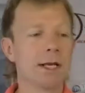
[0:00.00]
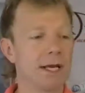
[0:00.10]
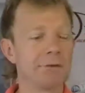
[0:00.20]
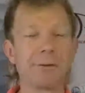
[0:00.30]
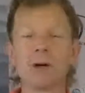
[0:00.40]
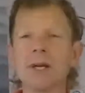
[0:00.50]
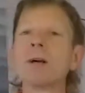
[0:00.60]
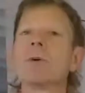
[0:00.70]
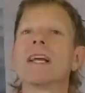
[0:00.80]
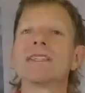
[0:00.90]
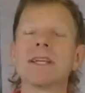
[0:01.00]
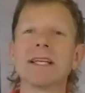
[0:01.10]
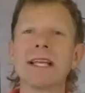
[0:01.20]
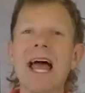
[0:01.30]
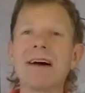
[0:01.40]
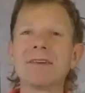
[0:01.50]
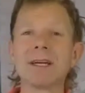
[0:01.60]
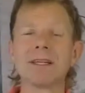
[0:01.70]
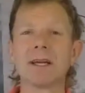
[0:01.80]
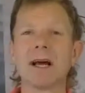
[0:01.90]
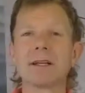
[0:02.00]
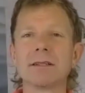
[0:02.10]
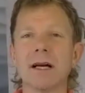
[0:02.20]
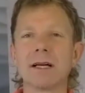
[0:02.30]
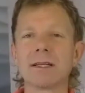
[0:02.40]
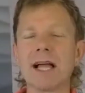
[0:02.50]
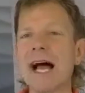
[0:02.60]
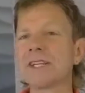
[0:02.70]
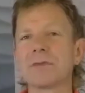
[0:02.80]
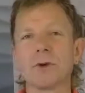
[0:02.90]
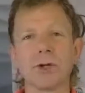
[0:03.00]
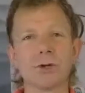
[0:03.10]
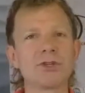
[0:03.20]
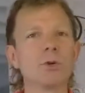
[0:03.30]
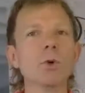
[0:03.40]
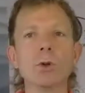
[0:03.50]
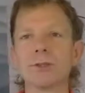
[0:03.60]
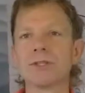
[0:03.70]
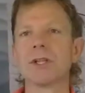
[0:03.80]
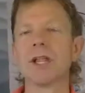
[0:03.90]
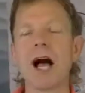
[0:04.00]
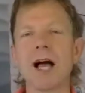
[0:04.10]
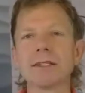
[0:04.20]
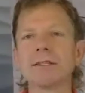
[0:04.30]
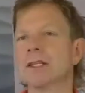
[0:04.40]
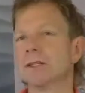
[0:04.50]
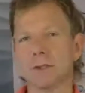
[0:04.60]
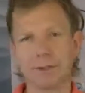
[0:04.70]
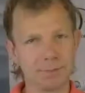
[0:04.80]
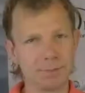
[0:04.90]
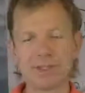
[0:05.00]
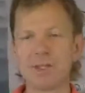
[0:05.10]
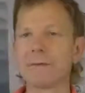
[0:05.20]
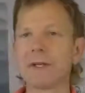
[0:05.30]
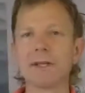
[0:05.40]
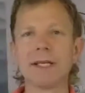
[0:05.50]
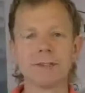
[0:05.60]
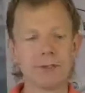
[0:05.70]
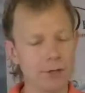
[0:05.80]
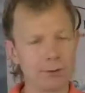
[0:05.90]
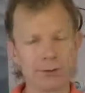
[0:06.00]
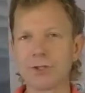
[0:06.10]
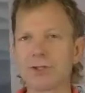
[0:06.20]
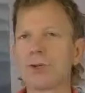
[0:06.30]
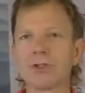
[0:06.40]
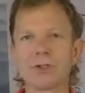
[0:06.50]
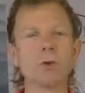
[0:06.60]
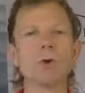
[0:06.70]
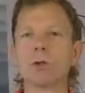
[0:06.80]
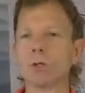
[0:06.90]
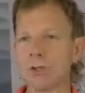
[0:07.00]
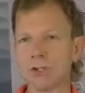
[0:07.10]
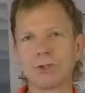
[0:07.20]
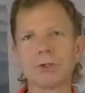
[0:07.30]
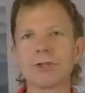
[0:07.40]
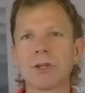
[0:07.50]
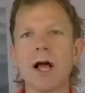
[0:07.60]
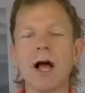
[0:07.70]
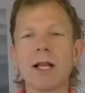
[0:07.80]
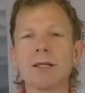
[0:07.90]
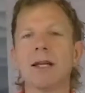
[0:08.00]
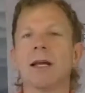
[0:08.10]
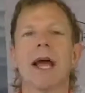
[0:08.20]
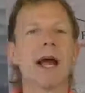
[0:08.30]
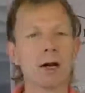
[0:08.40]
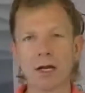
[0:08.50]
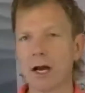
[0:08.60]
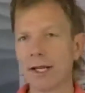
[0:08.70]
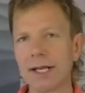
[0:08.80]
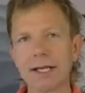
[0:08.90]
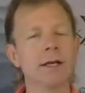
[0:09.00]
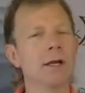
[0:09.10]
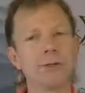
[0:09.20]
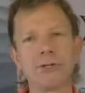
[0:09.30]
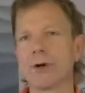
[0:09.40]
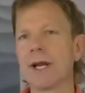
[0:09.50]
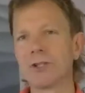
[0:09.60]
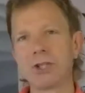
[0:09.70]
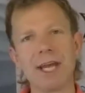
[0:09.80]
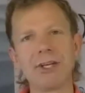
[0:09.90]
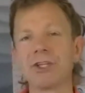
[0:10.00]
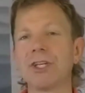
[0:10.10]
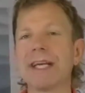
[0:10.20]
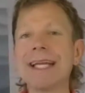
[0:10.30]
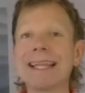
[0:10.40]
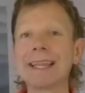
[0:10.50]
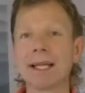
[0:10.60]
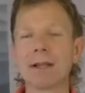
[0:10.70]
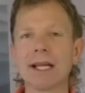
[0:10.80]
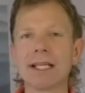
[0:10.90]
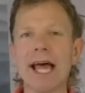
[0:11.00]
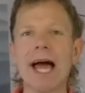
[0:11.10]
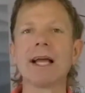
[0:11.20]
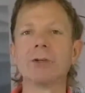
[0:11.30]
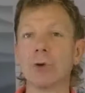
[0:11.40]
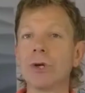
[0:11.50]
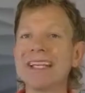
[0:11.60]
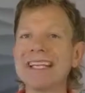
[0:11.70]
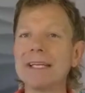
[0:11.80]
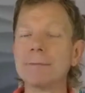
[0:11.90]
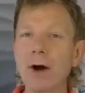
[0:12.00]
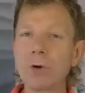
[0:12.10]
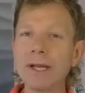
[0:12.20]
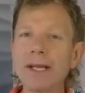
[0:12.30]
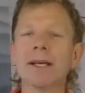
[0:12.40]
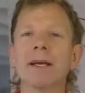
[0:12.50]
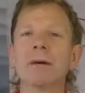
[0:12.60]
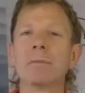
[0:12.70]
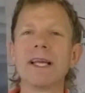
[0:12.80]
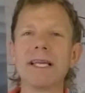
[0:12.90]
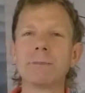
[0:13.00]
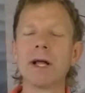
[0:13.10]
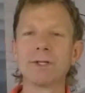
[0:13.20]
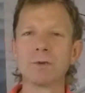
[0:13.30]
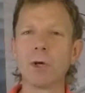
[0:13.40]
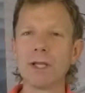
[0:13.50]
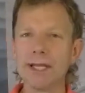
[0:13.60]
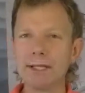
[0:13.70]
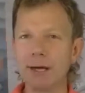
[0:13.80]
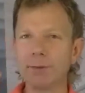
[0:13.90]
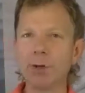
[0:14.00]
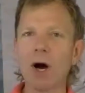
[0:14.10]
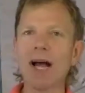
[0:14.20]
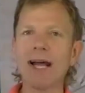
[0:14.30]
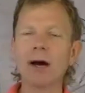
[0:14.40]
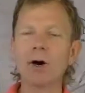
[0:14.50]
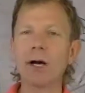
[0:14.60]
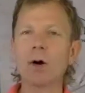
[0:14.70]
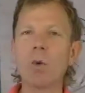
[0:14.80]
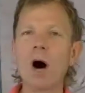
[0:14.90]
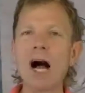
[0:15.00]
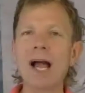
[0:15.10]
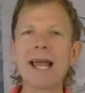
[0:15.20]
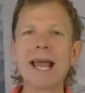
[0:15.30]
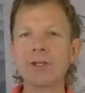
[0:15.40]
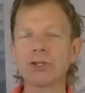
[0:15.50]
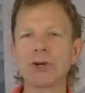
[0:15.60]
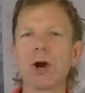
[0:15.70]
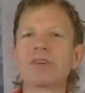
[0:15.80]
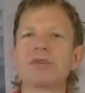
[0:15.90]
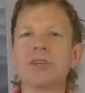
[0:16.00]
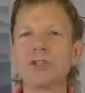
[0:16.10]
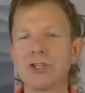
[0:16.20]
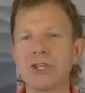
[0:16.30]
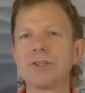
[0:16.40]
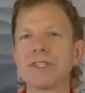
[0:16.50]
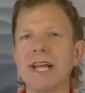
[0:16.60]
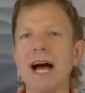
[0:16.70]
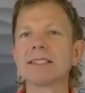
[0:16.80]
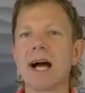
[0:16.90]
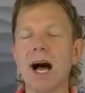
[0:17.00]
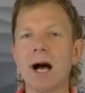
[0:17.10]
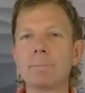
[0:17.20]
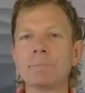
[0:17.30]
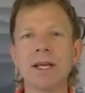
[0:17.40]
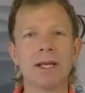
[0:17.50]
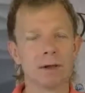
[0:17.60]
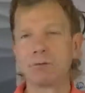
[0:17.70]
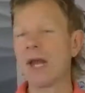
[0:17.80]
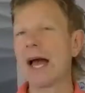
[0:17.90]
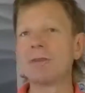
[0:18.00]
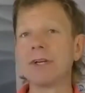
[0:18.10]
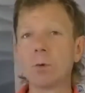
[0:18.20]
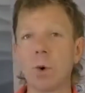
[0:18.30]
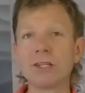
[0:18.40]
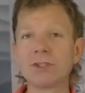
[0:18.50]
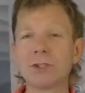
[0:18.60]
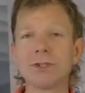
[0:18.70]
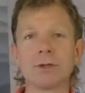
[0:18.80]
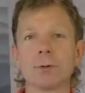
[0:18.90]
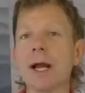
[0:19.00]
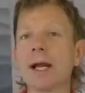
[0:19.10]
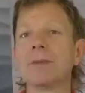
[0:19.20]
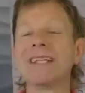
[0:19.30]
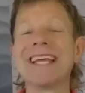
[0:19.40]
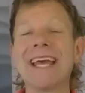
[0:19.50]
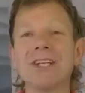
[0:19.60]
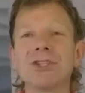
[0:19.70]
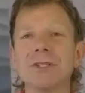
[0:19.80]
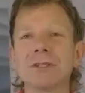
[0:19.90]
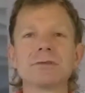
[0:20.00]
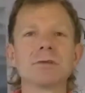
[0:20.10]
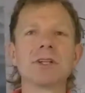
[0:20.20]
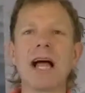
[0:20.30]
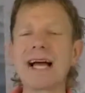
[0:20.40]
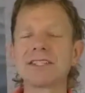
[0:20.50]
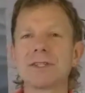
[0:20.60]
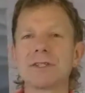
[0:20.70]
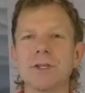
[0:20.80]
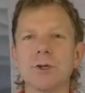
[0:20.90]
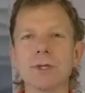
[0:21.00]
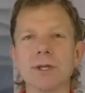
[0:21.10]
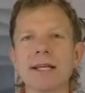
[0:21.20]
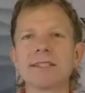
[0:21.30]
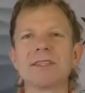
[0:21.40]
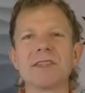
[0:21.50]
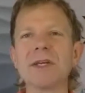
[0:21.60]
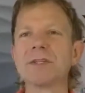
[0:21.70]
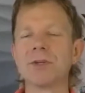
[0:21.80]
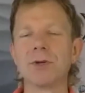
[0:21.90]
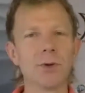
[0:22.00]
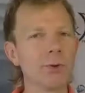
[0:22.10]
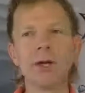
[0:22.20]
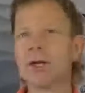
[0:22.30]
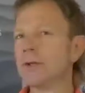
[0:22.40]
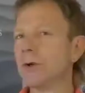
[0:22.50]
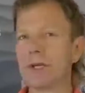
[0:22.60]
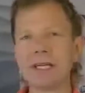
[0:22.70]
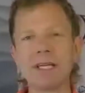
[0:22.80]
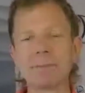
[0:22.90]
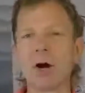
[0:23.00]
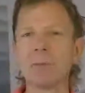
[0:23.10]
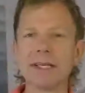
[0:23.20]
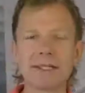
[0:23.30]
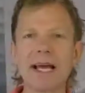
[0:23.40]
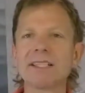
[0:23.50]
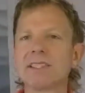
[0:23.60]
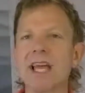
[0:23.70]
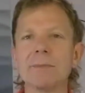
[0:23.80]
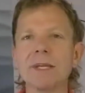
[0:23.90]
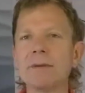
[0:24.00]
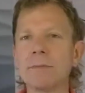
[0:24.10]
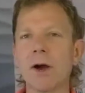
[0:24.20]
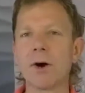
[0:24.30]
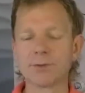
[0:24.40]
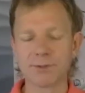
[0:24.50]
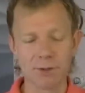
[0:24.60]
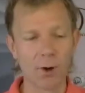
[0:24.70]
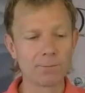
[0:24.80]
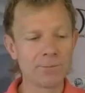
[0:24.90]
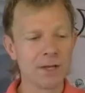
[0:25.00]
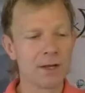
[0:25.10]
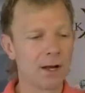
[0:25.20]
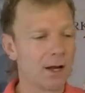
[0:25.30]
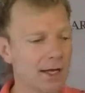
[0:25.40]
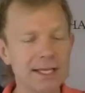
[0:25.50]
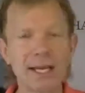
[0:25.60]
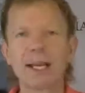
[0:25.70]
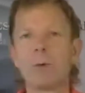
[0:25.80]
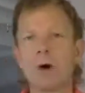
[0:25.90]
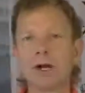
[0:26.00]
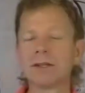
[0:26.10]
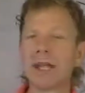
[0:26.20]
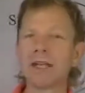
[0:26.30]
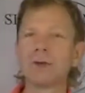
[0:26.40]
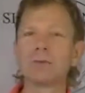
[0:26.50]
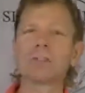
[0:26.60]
If you're interested in having a class for your school or salon, specifically, you know, just your school or just your salon, haircutting, shear education, anything like that, can email me. My email is Willy, Willy, at sharkfinshears.com. If you have any questions or recommendations for classes that you would like to see us do, you can email me at that same email. So again, I want to thank you for